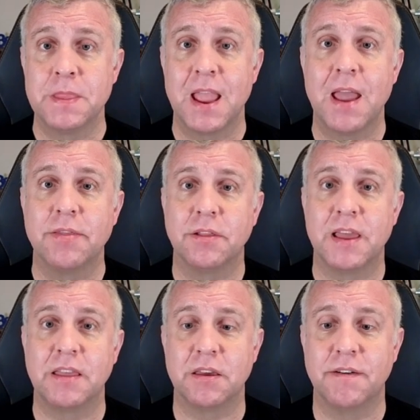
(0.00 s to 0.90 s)
and the
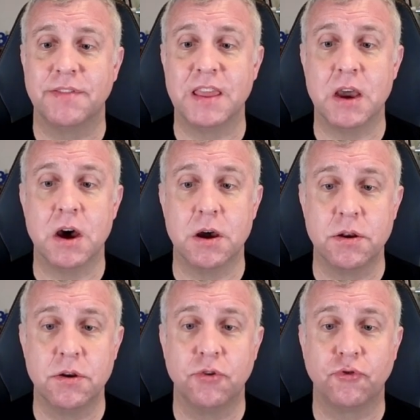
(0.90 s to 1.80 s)
length of the
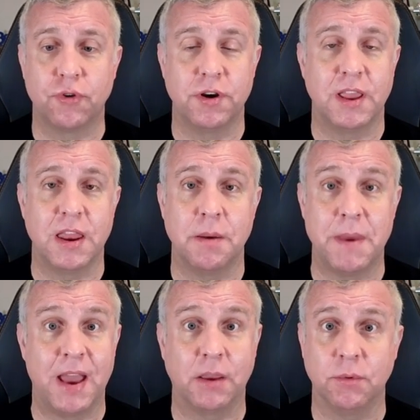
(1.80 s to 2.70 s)
untruncated
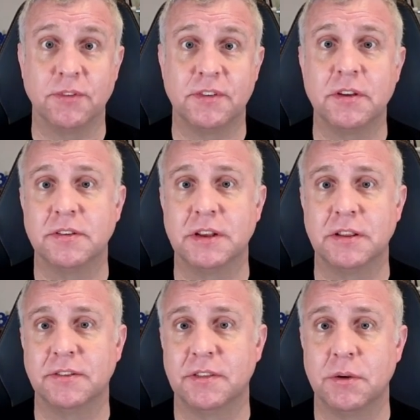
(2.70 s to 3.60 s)
packet will still tell
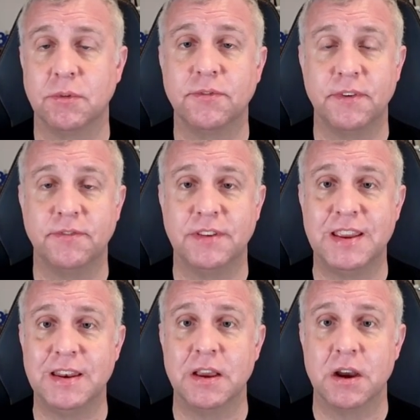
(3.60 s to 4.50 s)
us that it was
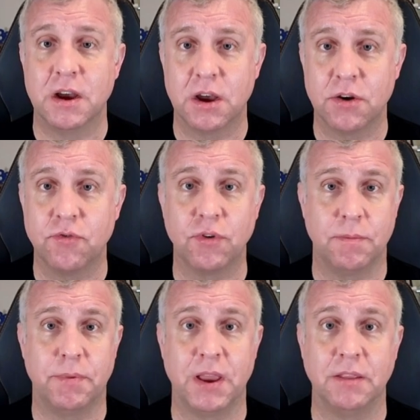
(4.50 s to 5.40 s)

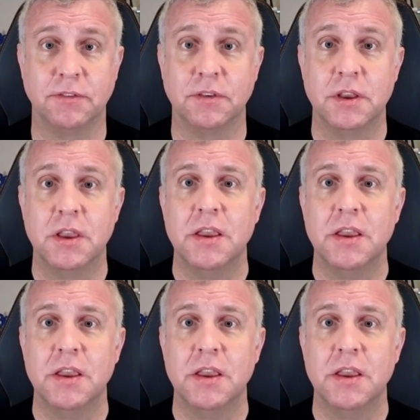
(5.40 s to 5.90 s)
1500 bytes.